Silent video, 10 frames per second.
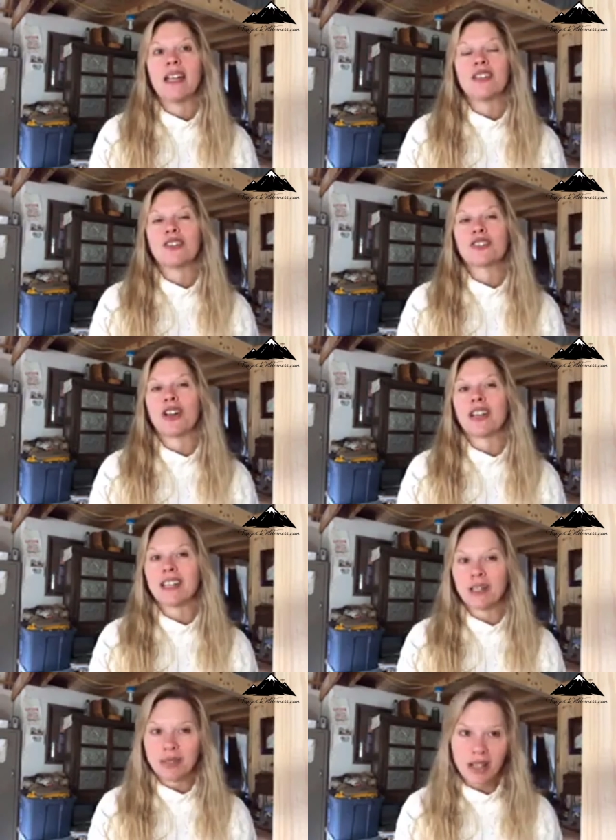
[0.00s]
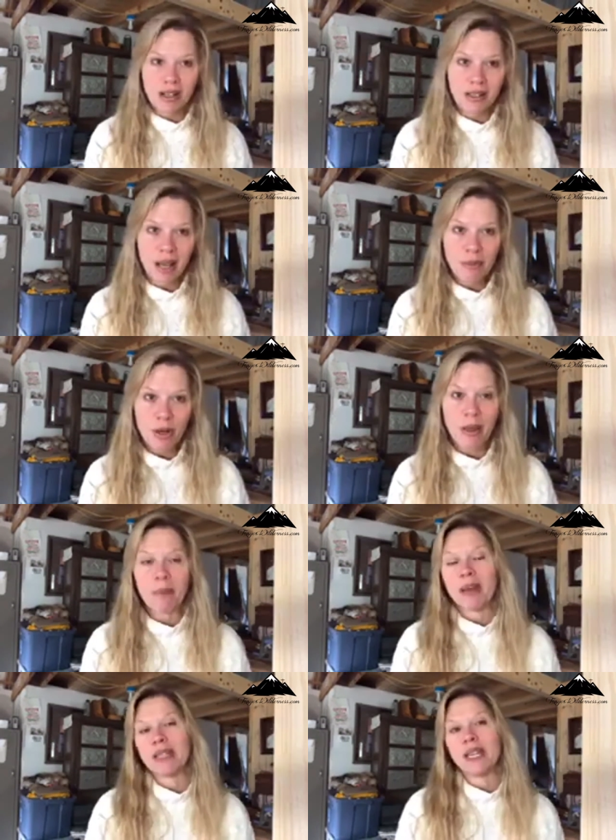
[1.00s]
and you're starting to hear me talk a lot more
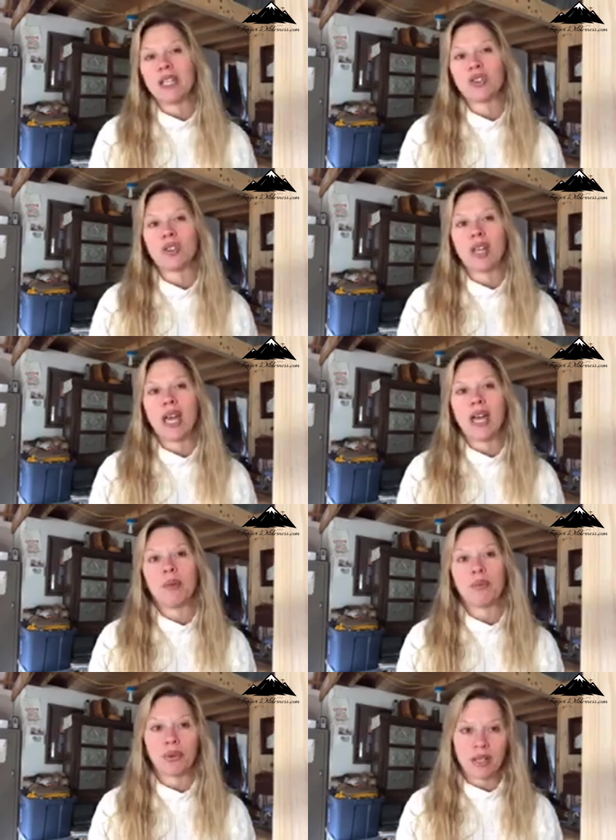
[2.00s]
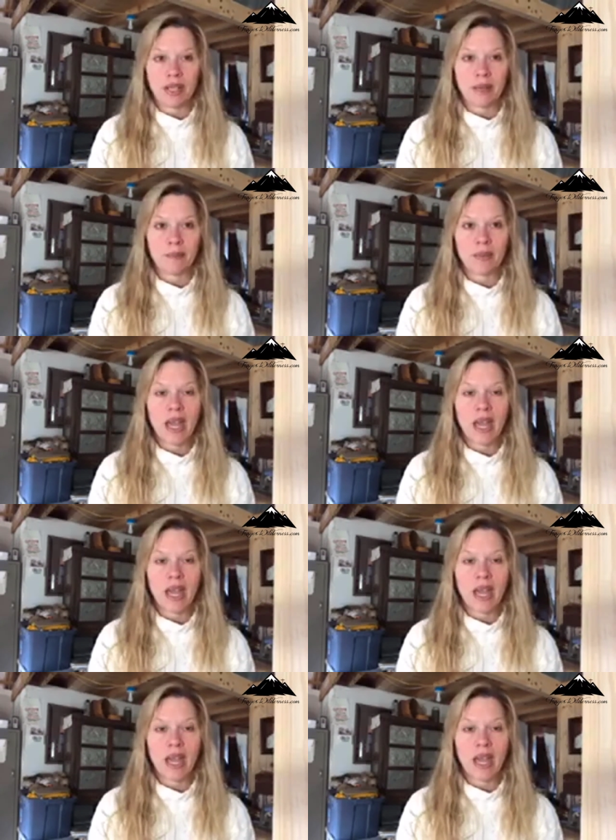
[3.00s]
about meditation and breathing.